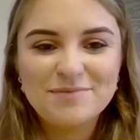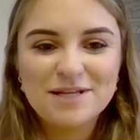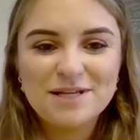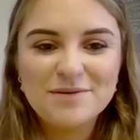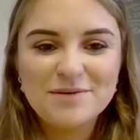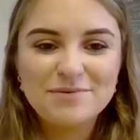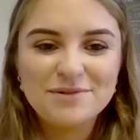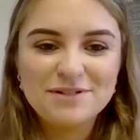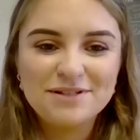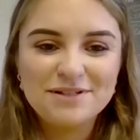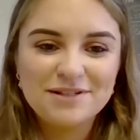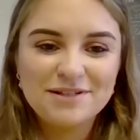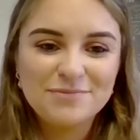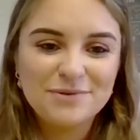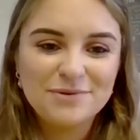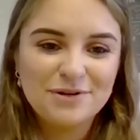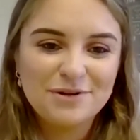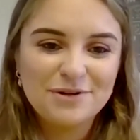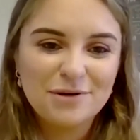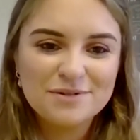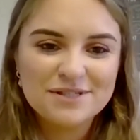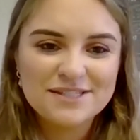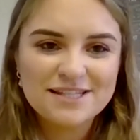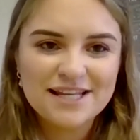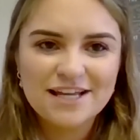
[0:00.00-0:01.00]
people would
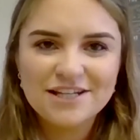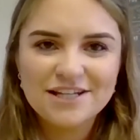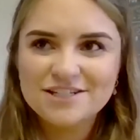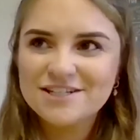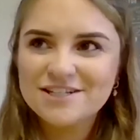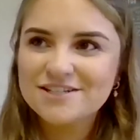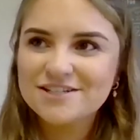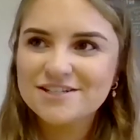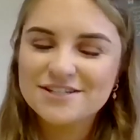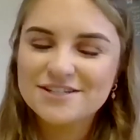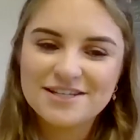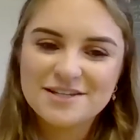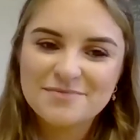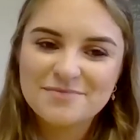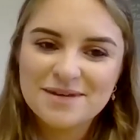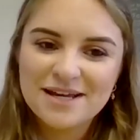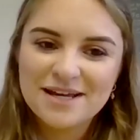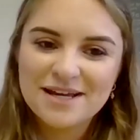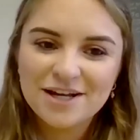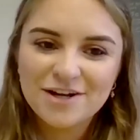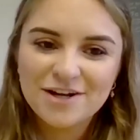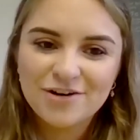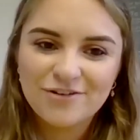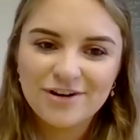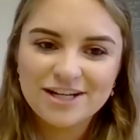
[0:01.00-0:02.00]
always say, Jesus, you'd
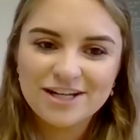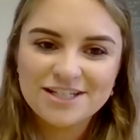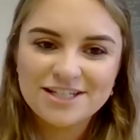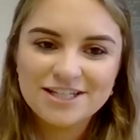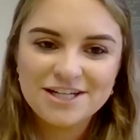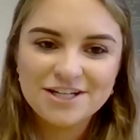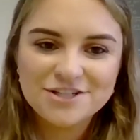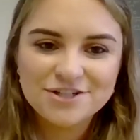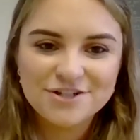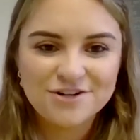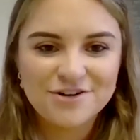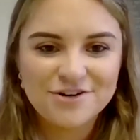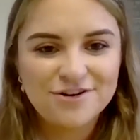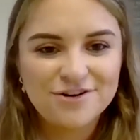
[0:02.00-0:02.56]
make a great teacher,